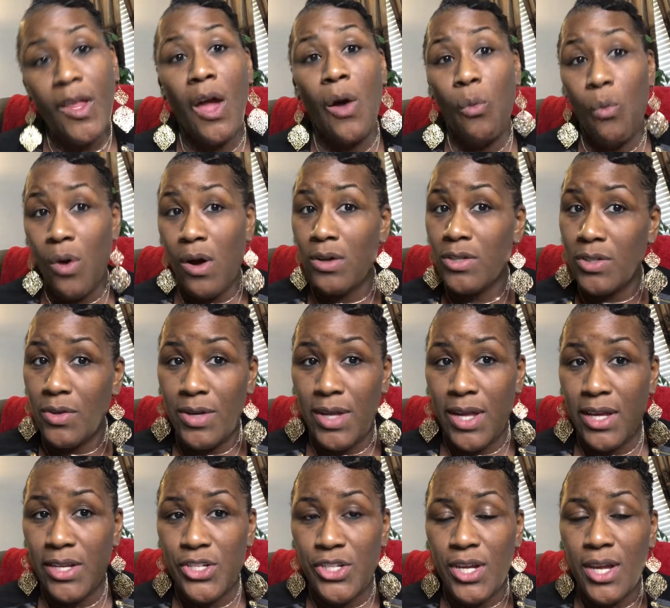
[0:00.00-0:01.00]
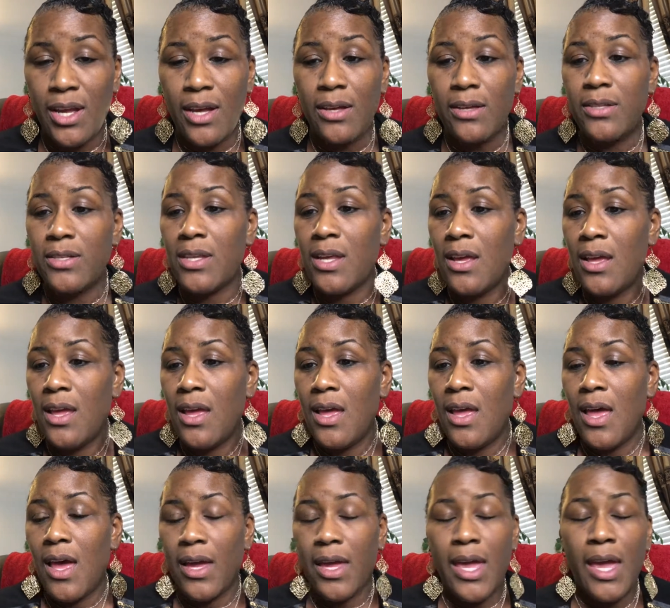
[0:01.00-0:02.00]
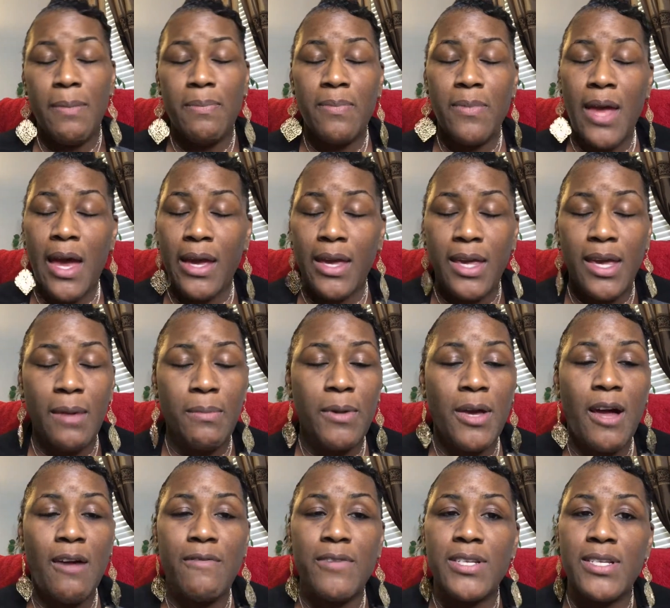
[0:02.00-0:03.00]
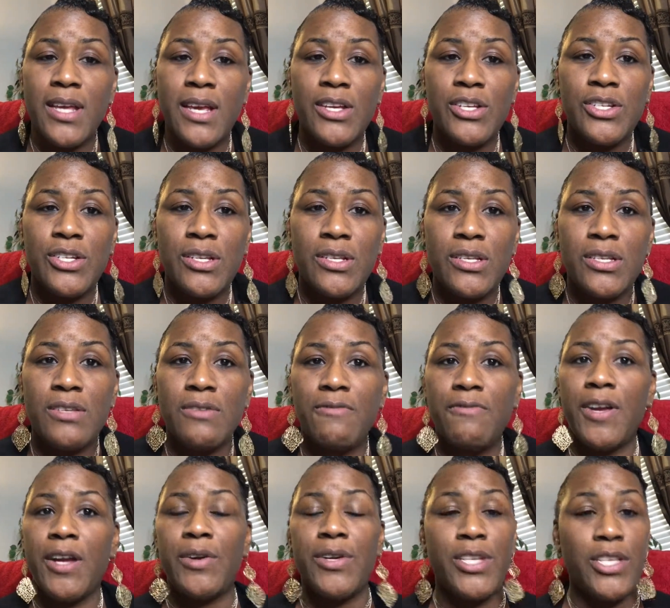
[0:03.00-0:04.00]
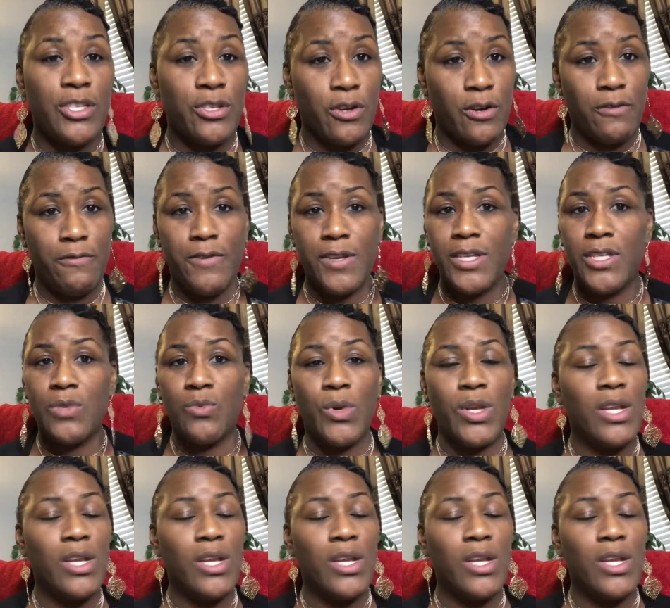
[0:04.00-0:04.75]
I walked on eggshells. I kept conversations very surface.